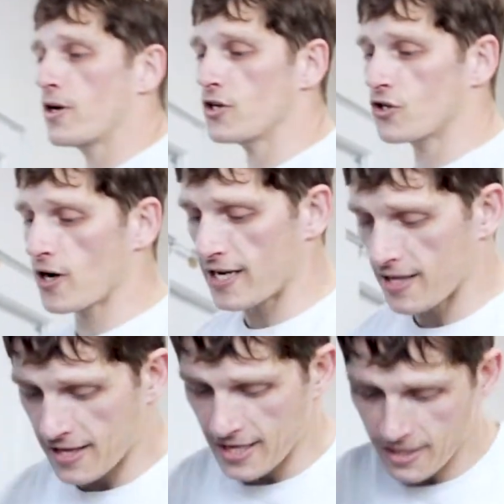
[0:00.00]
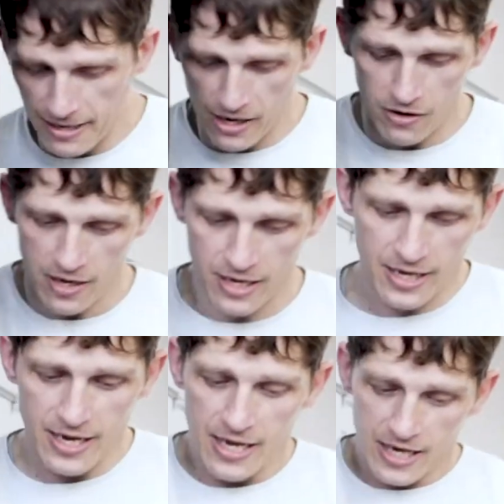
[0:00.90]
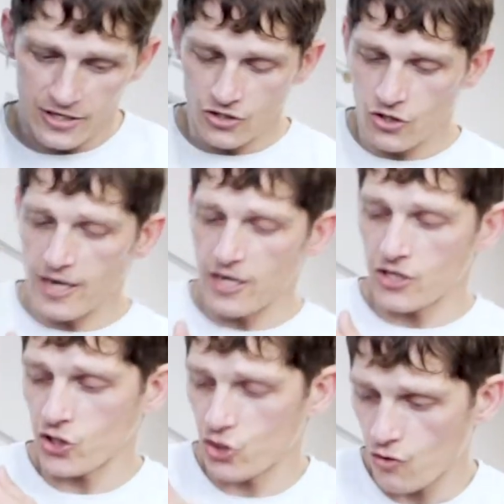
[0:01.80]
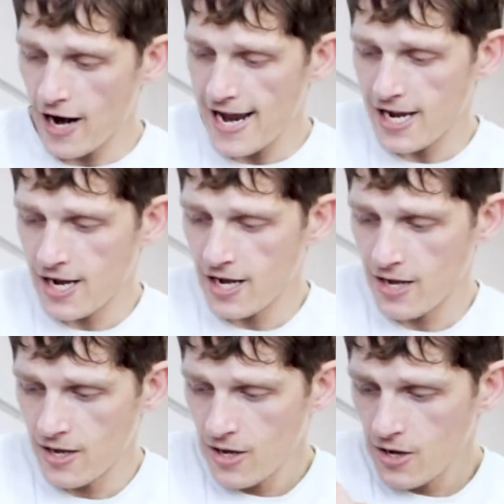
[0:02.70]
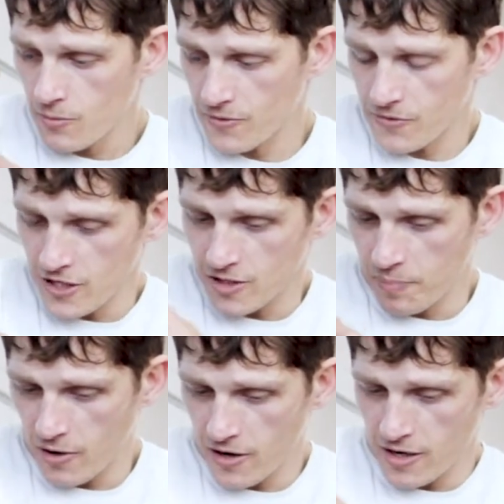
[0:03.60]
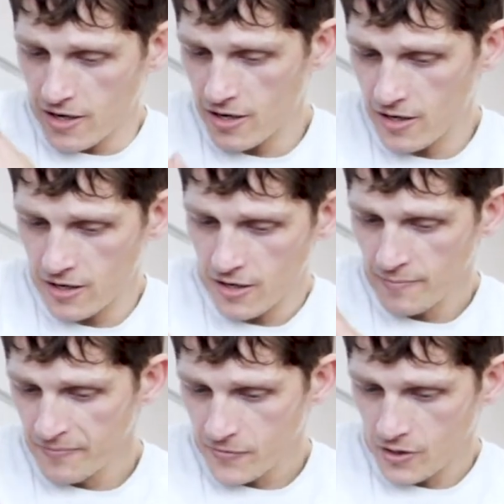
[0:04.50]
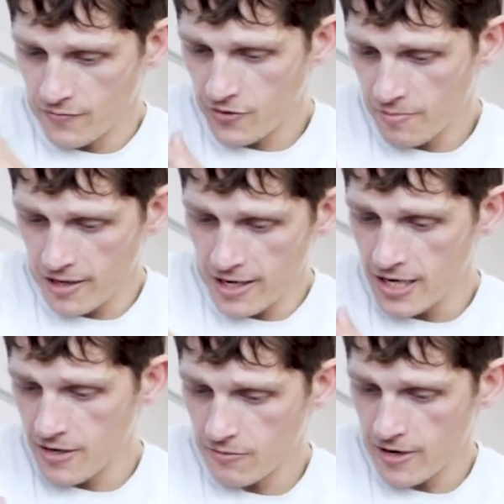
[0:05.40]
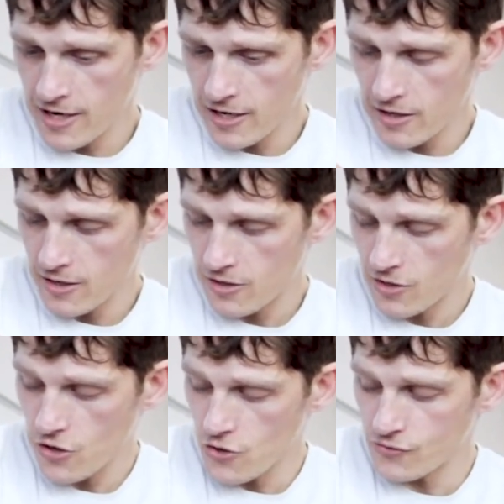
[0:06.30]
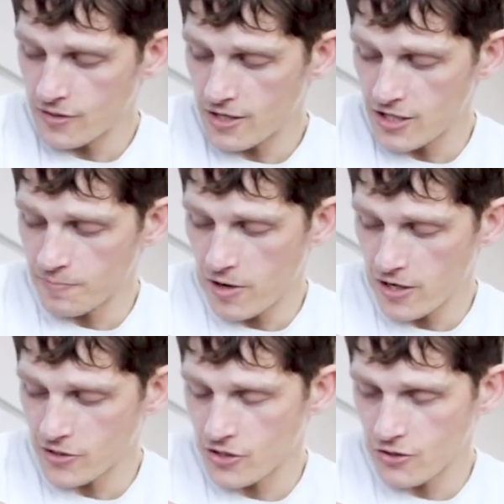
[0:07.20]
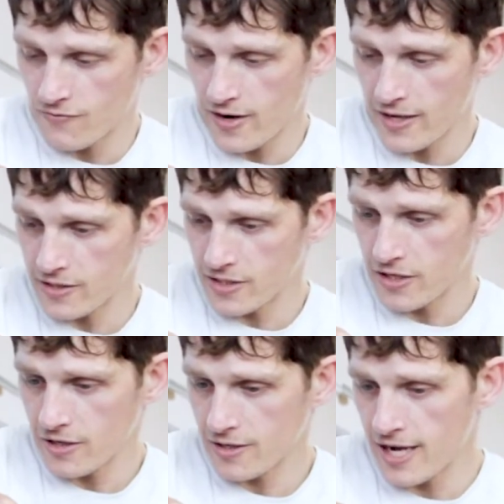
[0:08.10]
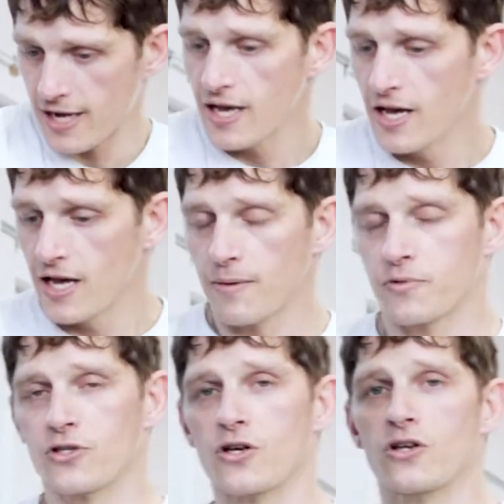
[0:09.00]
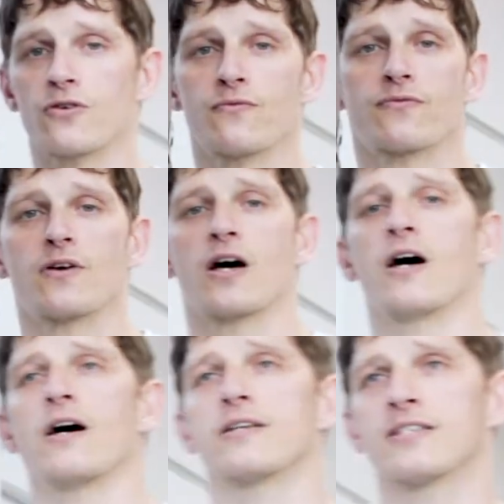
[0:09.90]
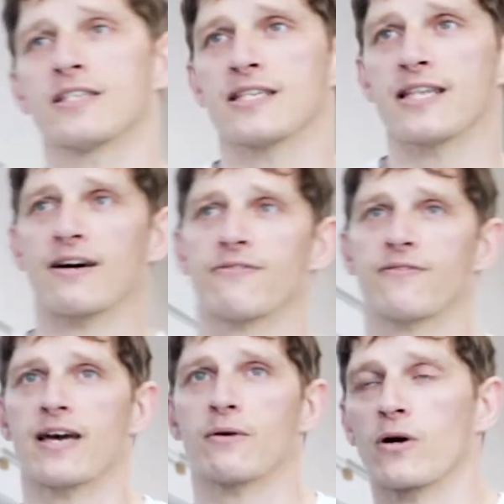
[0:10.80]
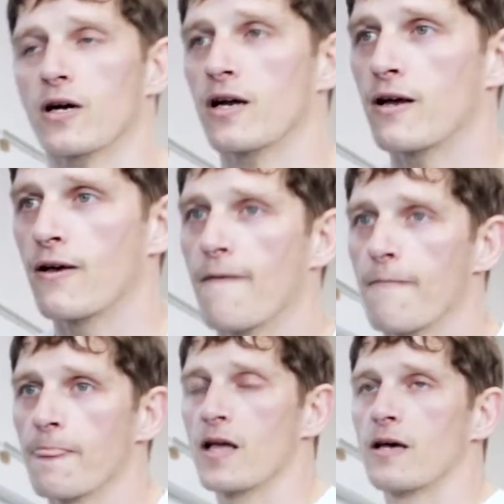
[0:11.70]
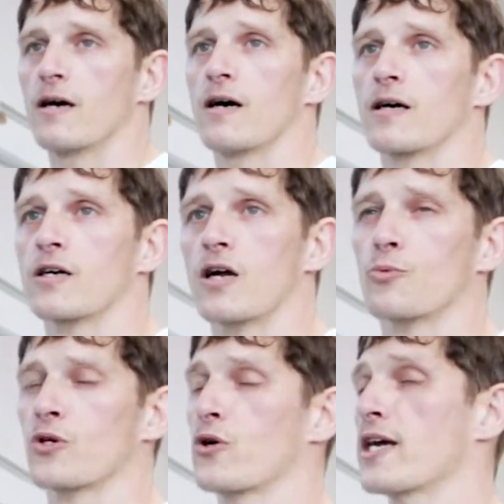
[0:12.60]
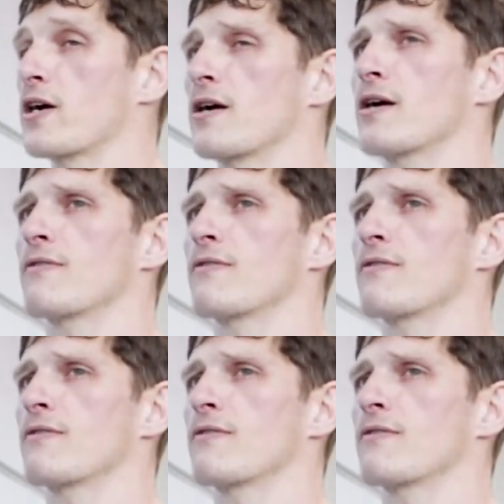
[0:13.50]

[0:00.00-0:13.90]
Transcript: you're trying to think about is you're trying to strike with this part of your body right here. You're using this part to do violence here, okay? I'm sure you've seen that fight where Conor McGregor